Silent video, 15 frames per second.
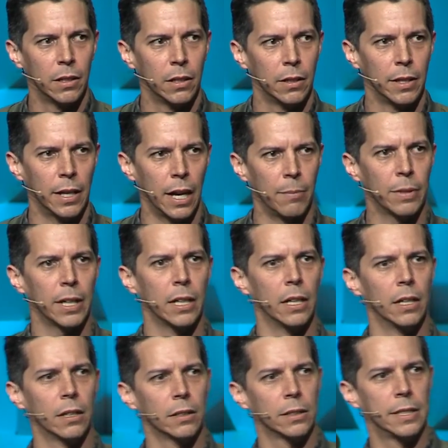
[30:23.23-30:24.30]
then I'm going
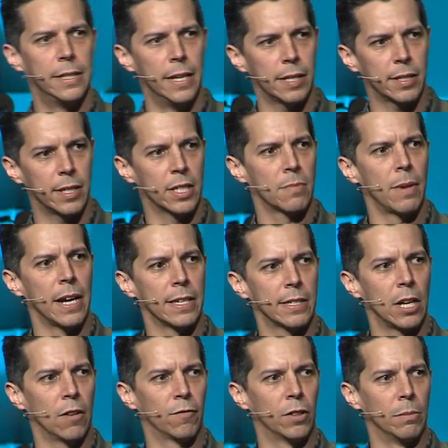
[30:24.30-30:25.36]
to distance
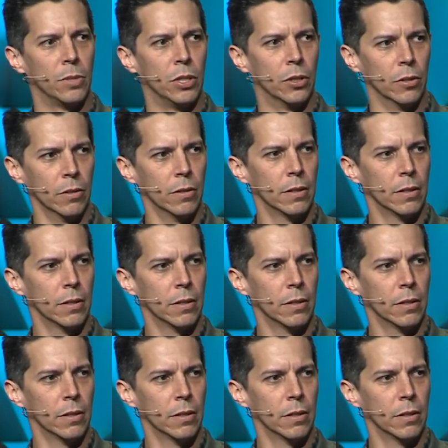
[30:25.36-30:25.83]
myself from you.